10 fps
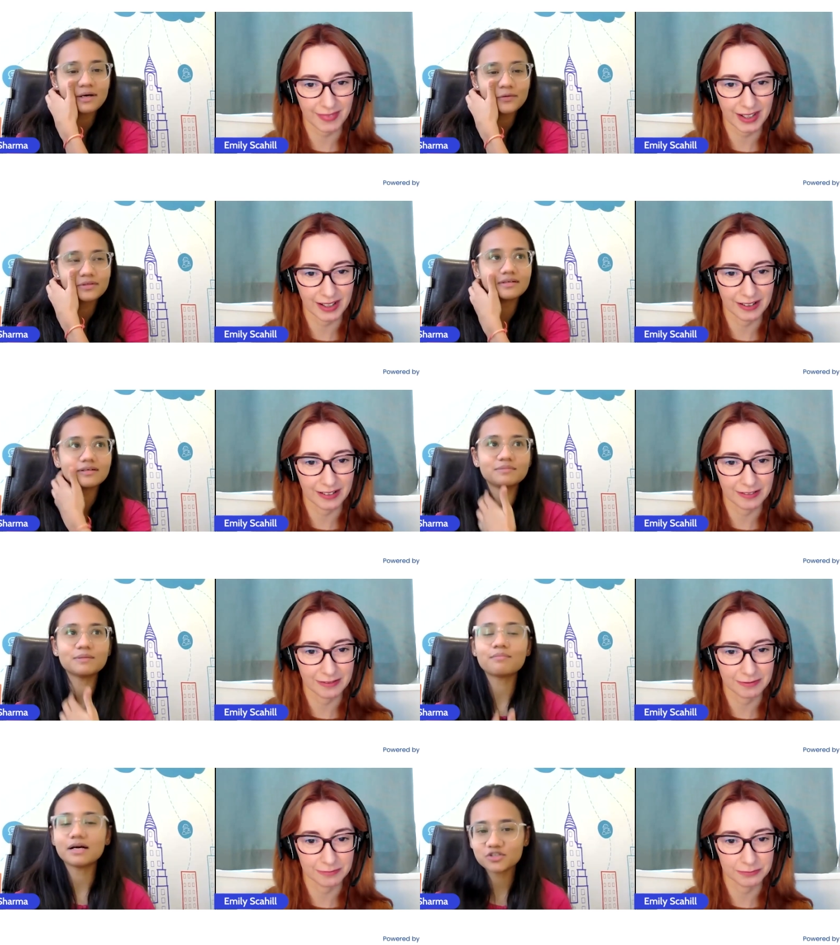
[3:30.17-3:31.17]
Speaker 1: us about
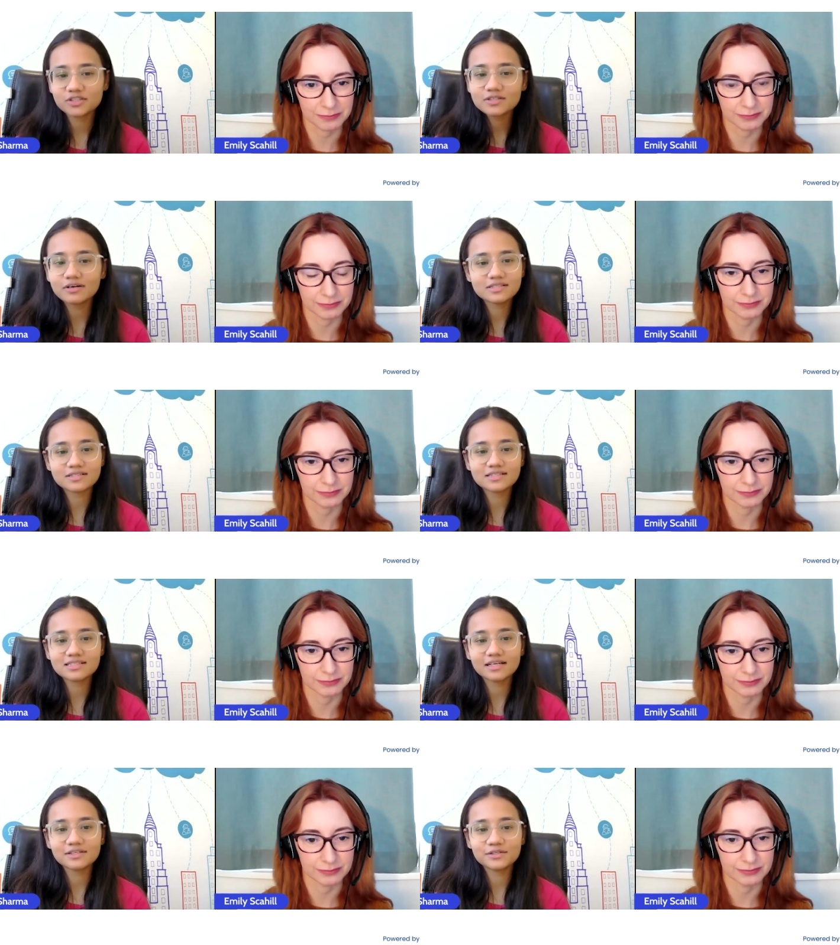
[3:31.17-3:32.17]
uh, the budget
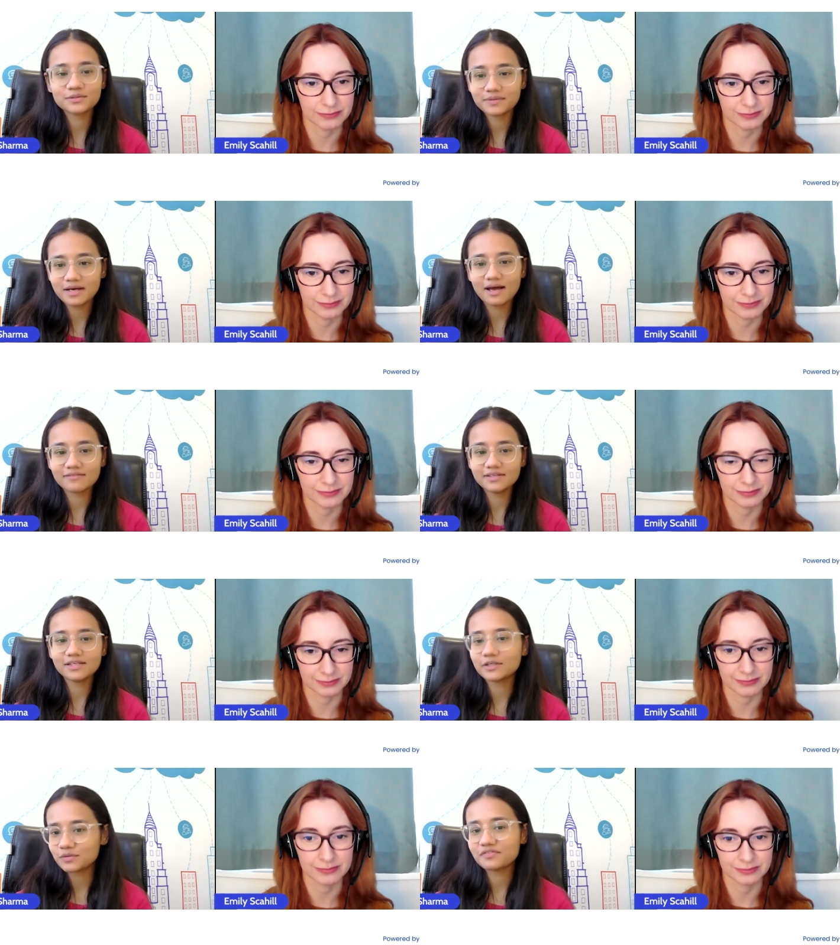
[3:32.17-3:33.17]
constraints that you were
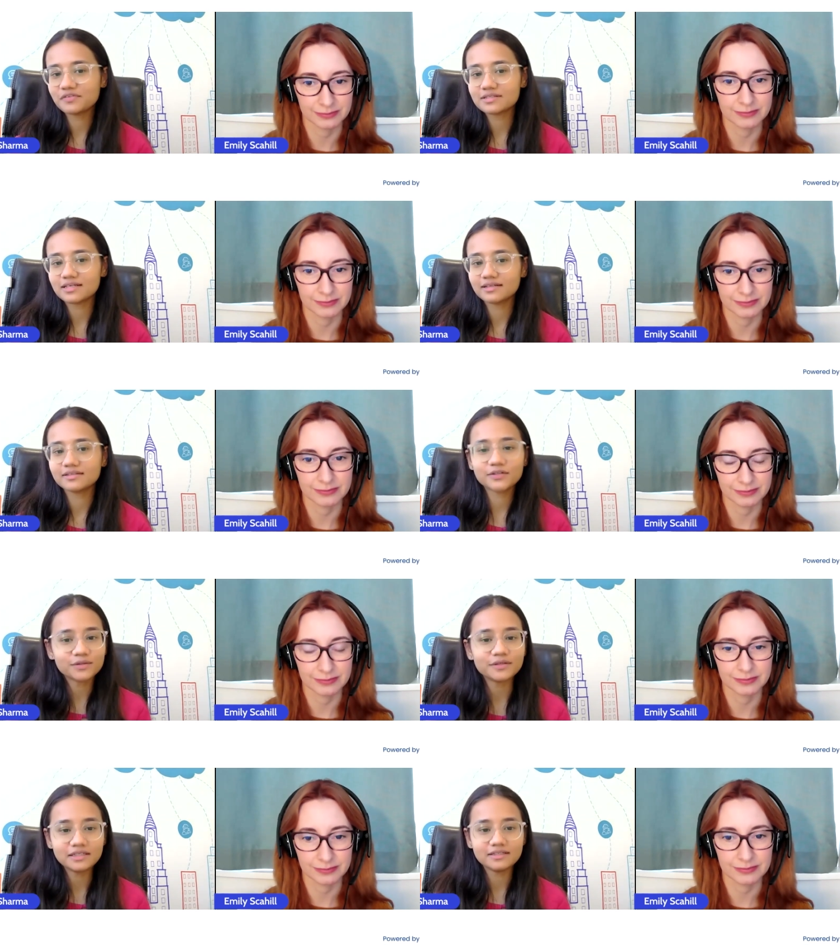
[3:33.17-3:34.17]
having, like you were facing in
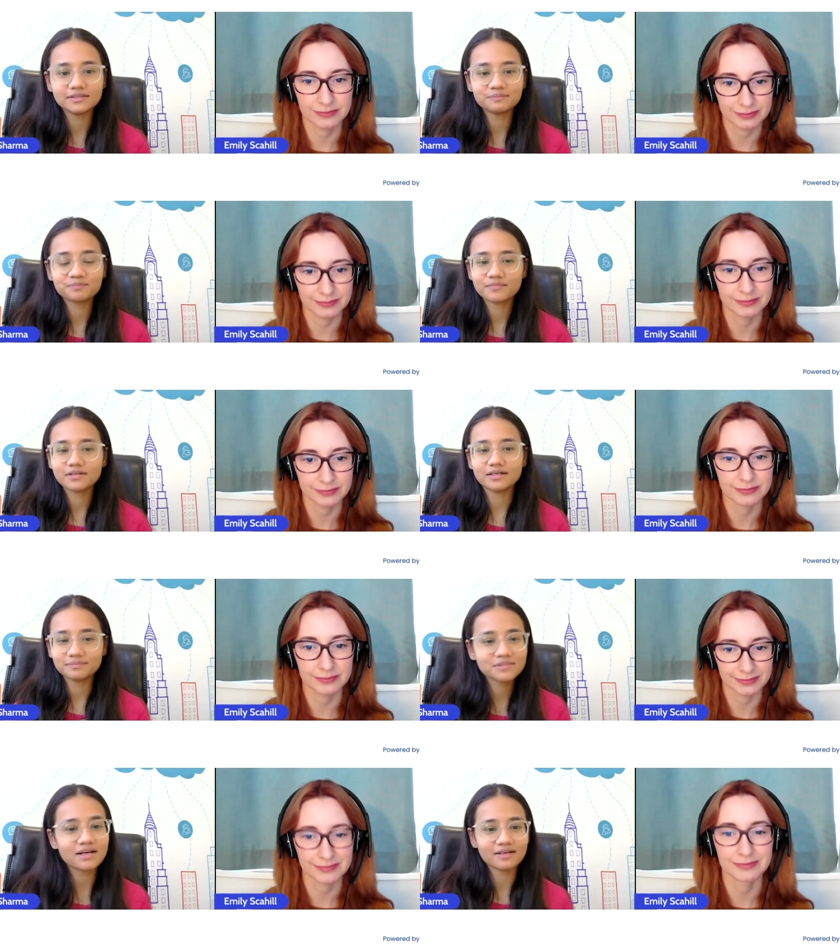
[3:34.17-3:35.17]
your earlier
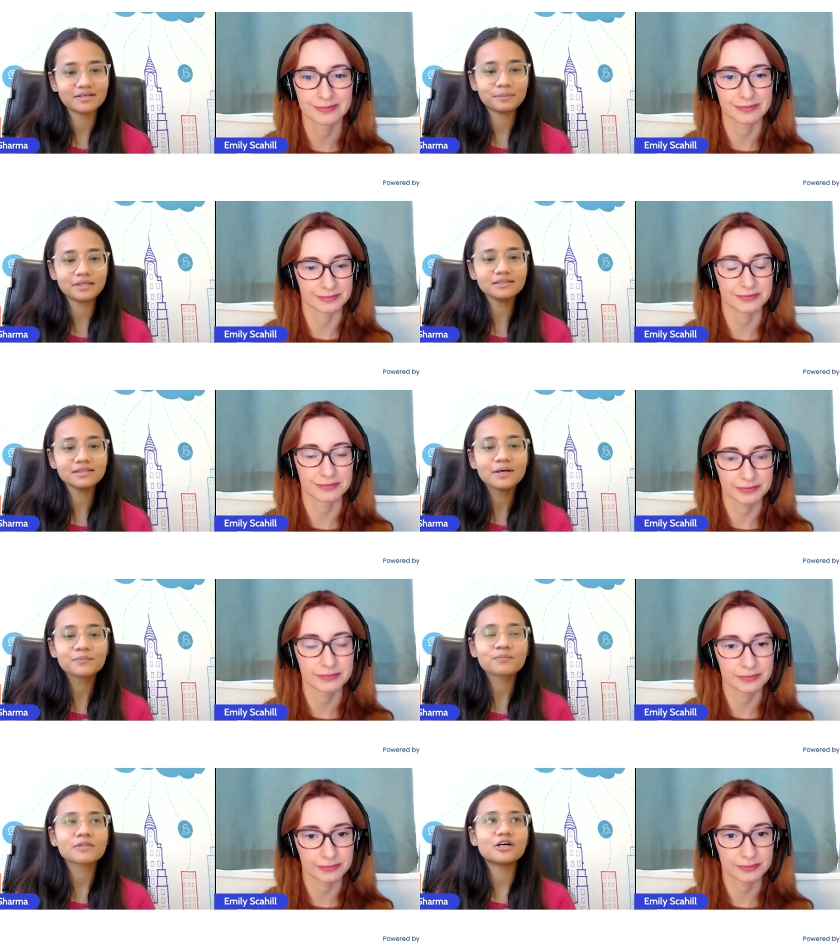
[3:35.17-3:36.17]
uh, career path.
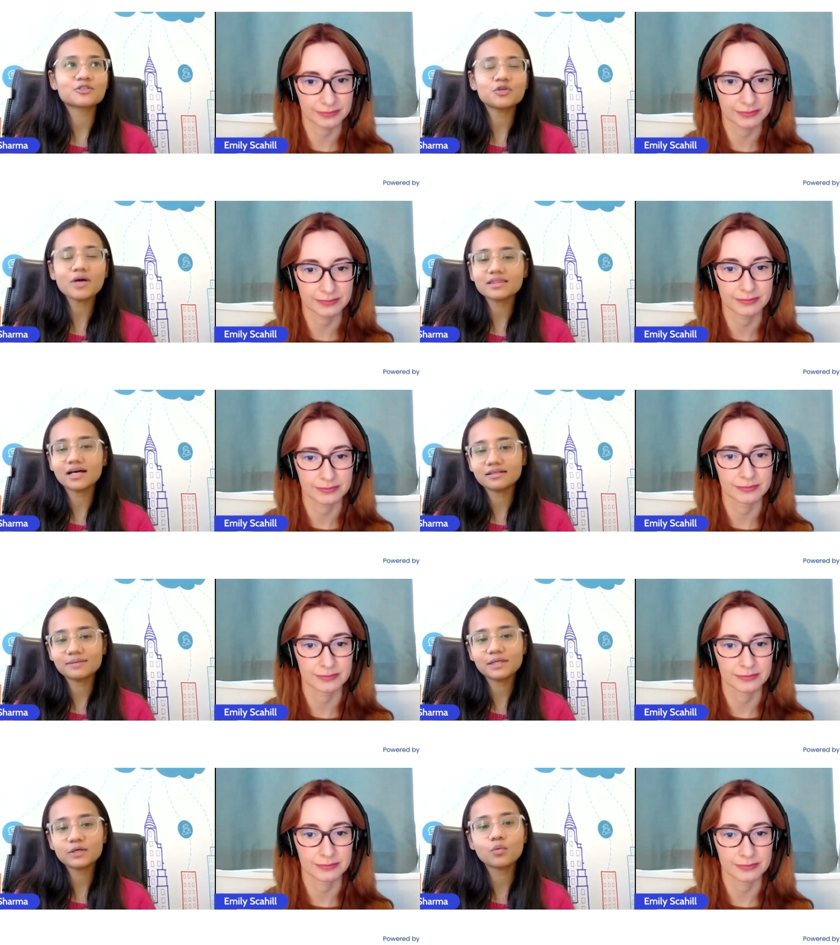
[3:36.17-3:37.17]
Uh, so you know, at
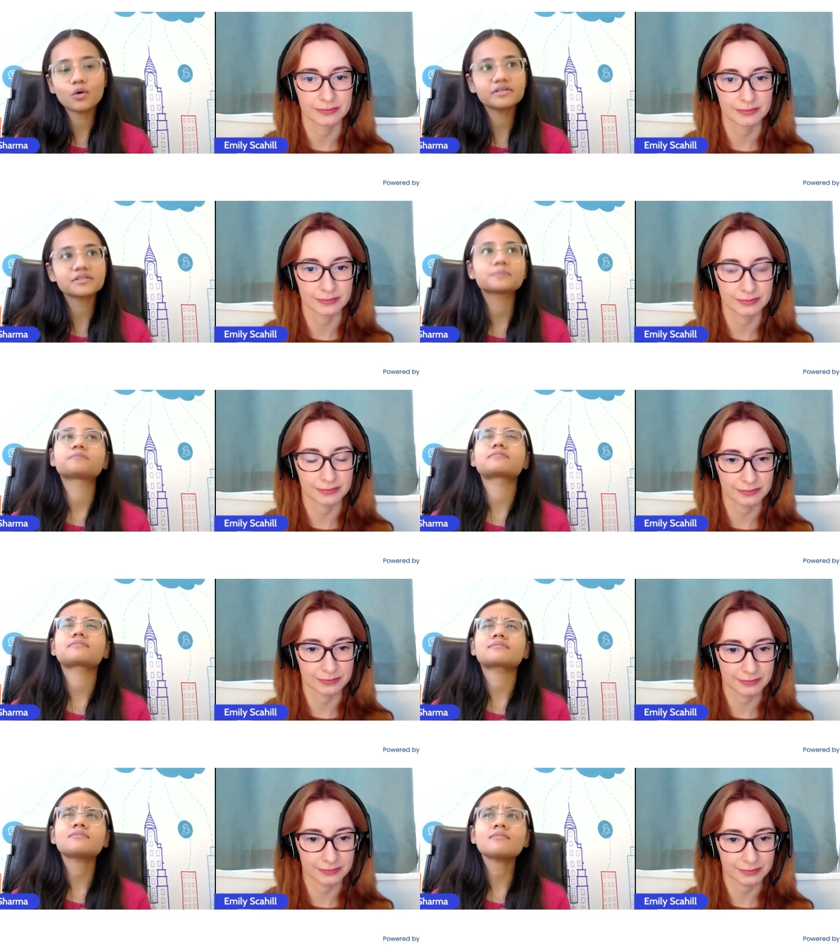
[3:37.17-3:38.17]
that time, like what
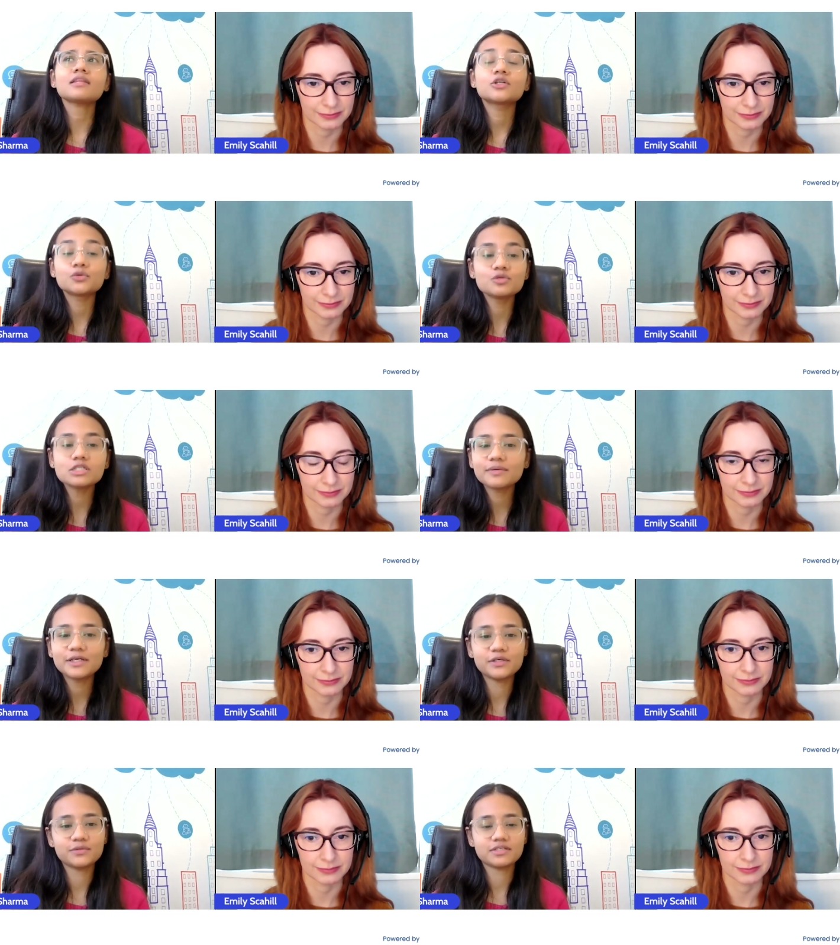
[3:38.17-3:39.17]

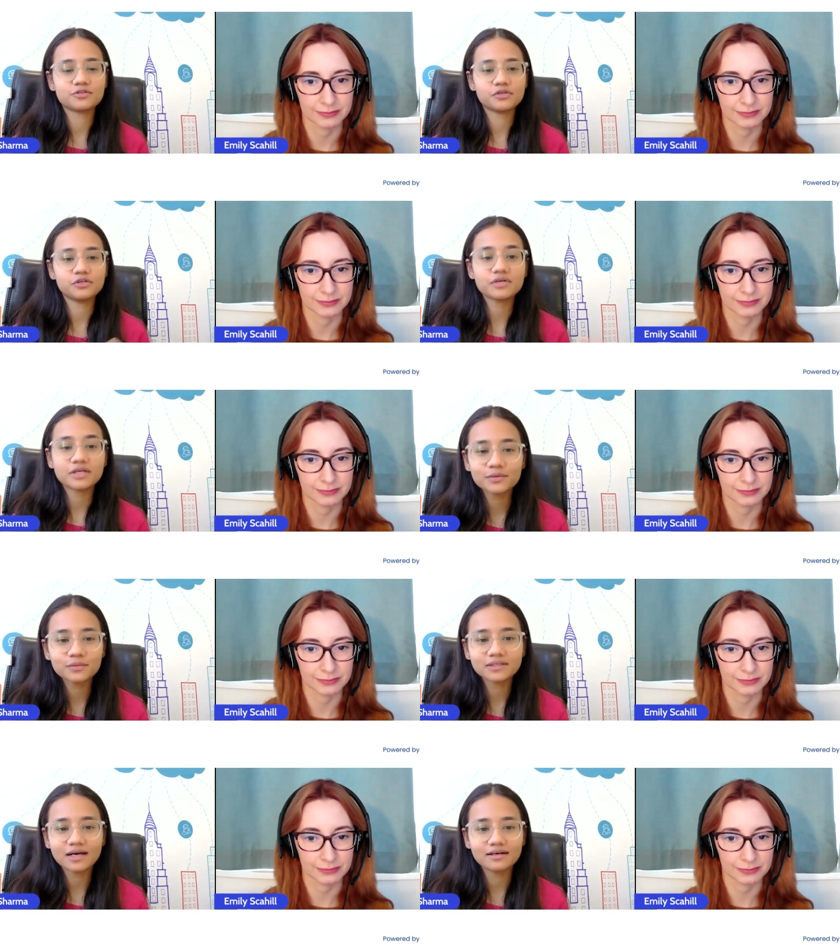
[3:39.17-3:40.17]
tools were you using to you know
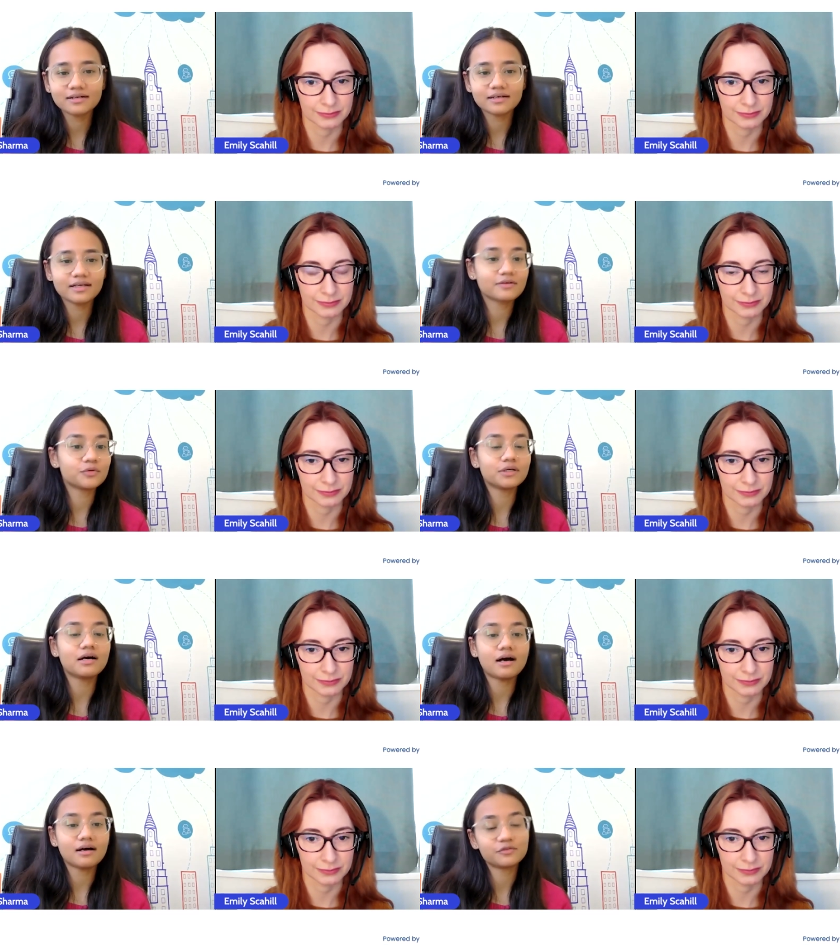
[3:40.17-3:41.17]
recruit talent or like
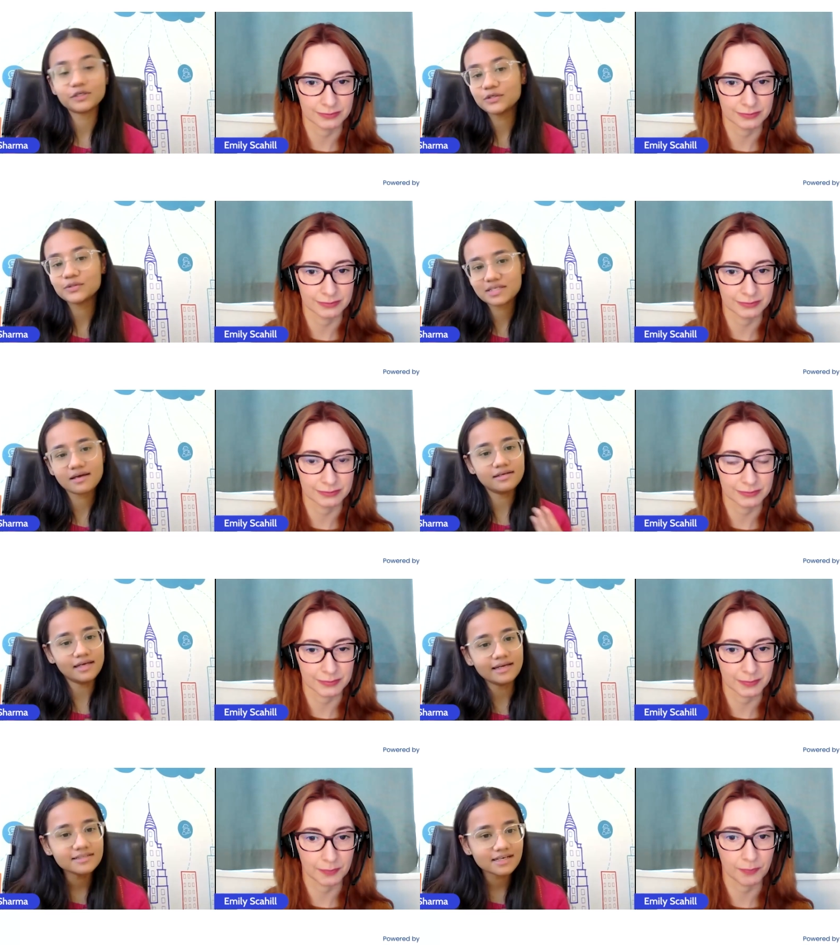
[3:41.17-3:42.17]
uh, uh, were you using
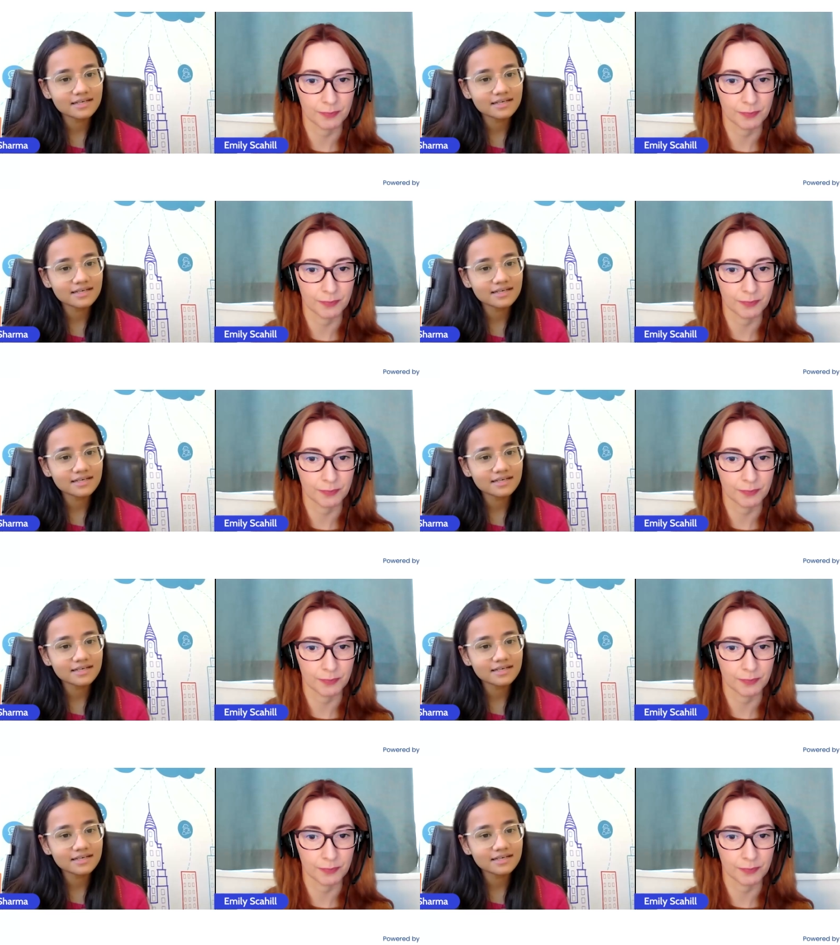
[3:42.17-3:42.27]
any